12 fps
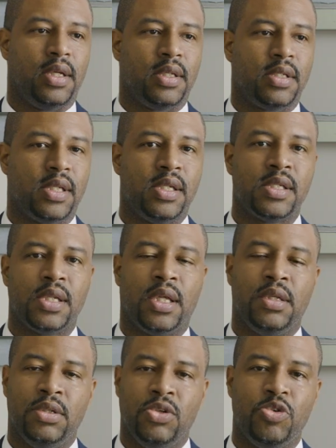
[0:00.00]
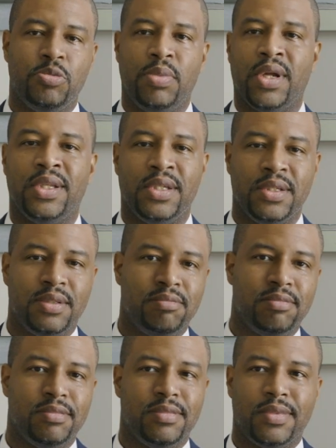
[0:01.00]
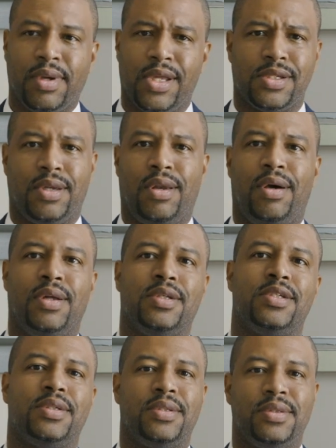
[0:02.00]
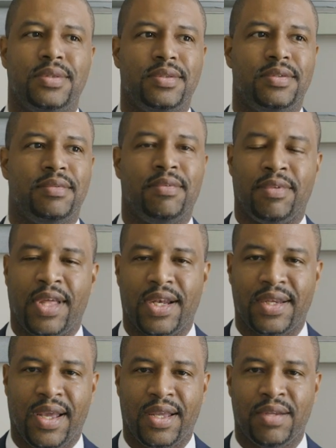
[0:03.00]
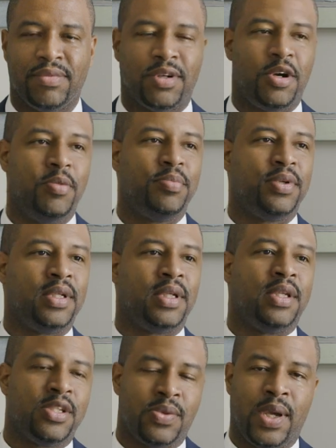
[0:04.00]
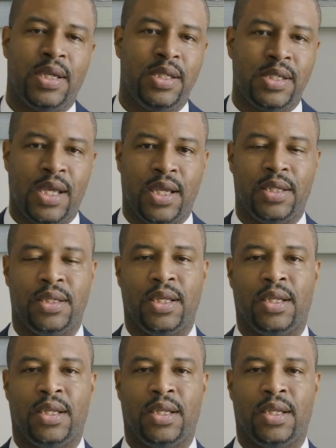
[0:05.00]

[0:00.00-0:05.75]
Uh, since then, nobody has launched that kind of a company, and so I decided